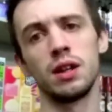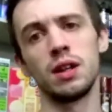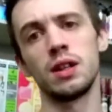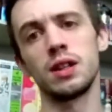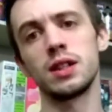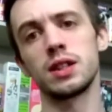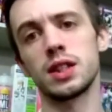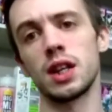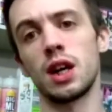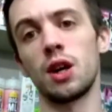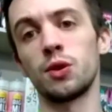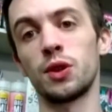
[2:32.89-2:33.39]

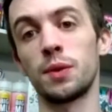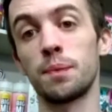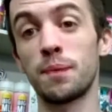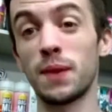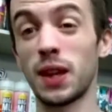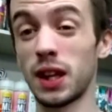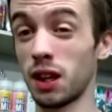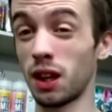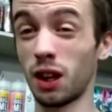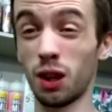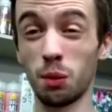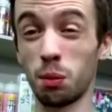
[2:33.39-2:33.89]
So,
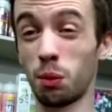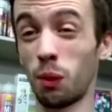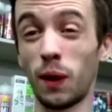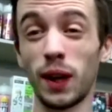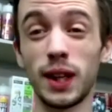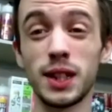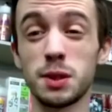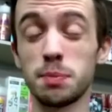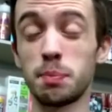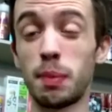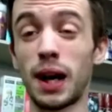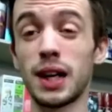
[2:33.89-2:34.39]
and you can upgrade
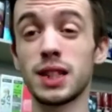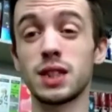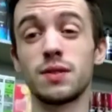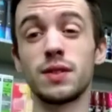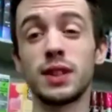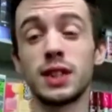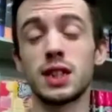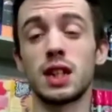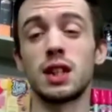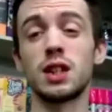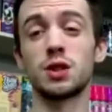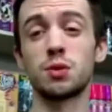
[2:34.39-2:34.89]
your
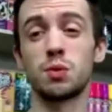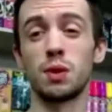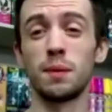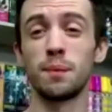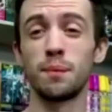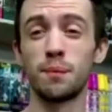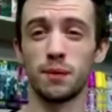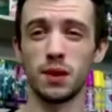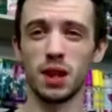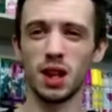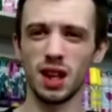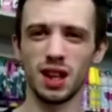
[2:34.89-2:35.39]
batteries then as
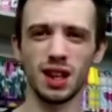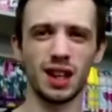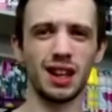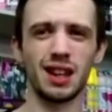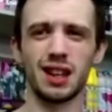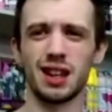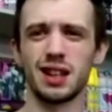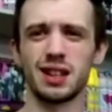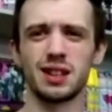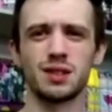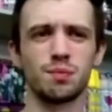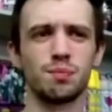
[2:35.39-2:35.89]
well, and get
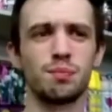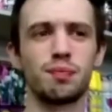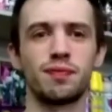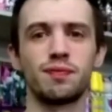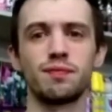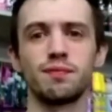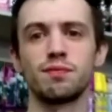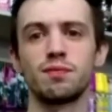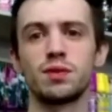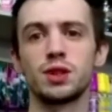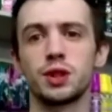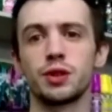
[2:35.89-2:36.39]
like
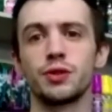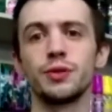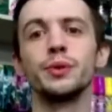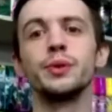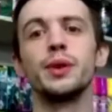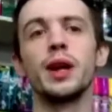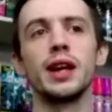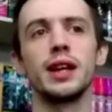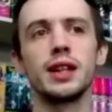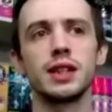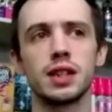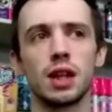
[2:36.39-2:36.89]
2
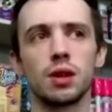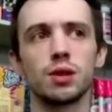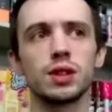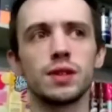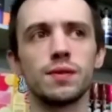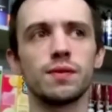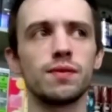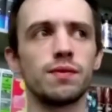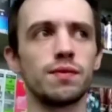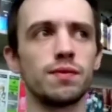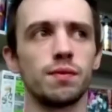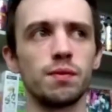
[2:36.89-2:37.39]
days out of
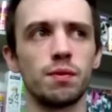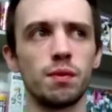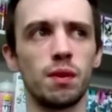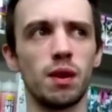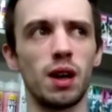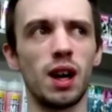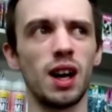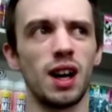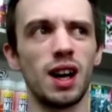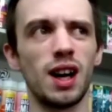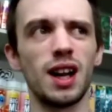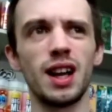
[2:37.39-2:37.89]

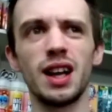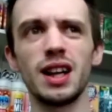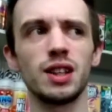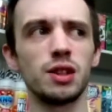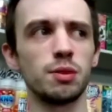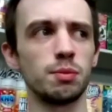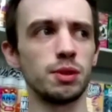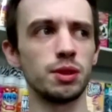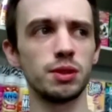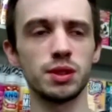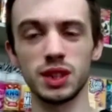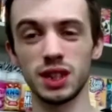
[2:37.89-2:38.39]
an
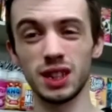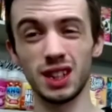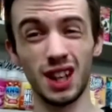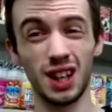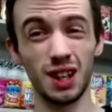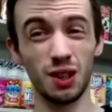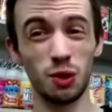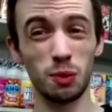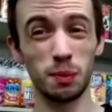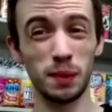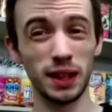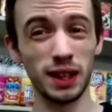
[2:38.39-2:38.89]
AWT that I
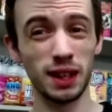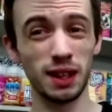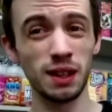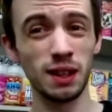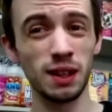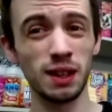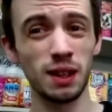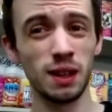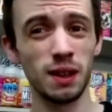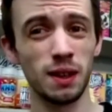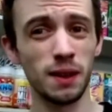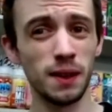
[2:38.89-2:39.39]
normally get,
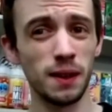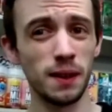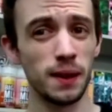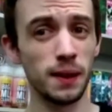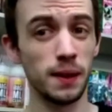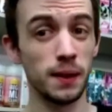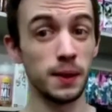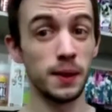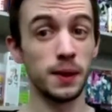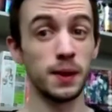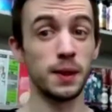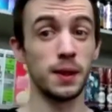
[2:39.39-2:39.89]

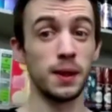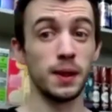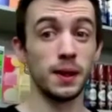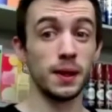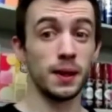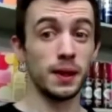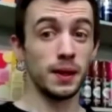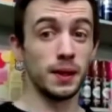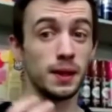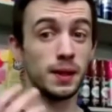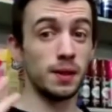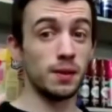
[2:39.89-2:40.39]

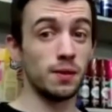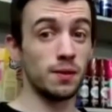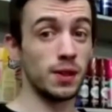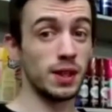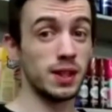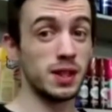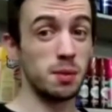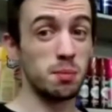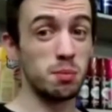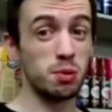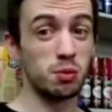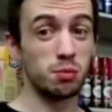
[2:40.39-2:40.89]
for
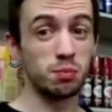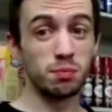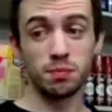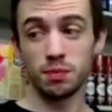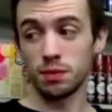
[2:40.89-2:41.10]
example.